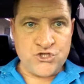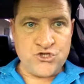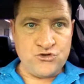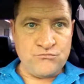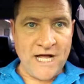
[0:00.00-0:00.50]

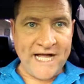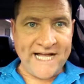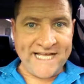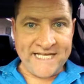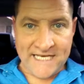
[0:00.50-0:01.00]
To
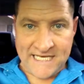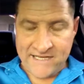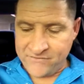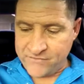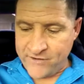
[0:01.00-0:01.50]
my
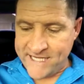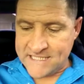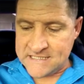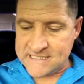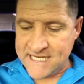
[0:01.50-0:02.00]
Lyft
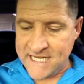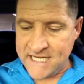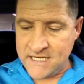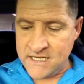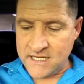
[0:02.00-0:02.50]
friends
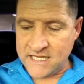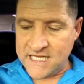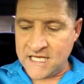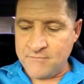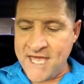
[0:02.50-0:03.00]
in
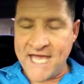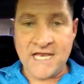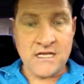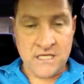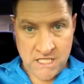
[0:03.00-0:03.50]

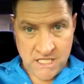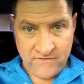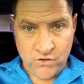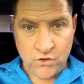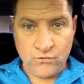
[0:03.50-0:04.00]
Kingman,
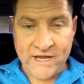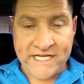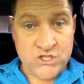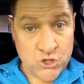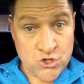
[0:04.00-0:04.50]
if you're
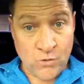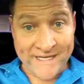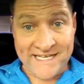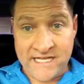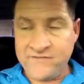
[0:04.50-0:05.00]
ready to
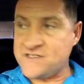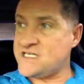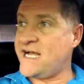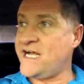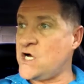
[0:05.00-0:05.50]
join Lyft,
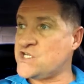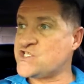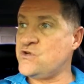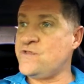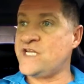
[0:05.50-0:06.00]
I
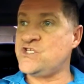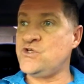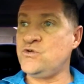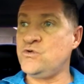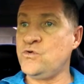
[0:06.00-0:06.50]
ask you that
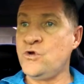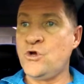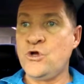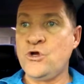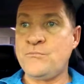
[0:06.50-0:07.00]
you
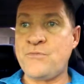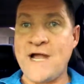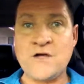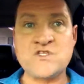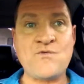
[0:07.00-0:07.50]

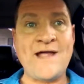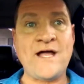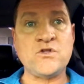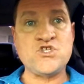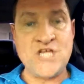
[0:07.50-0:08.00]
browse
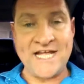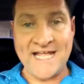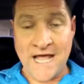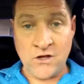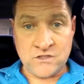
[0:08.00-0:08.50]
around, check
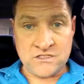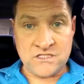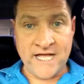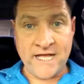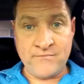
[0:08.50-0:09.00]
out,
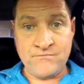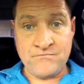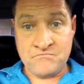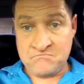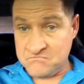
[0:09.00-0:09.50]
um,
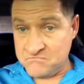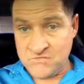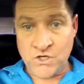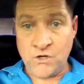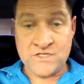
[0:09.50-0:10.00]

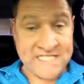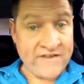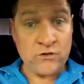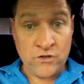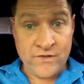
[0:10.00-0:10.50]
you know,
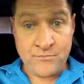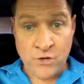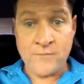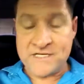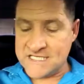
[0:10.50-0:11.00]
several of the
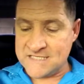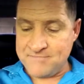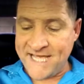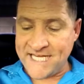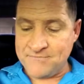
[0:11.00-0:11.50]
promises
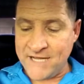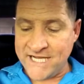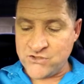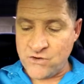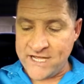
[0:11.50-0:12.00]
made
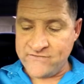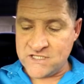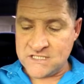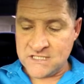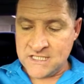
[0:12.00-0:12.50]
by
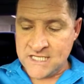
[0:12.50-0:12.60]
drivers.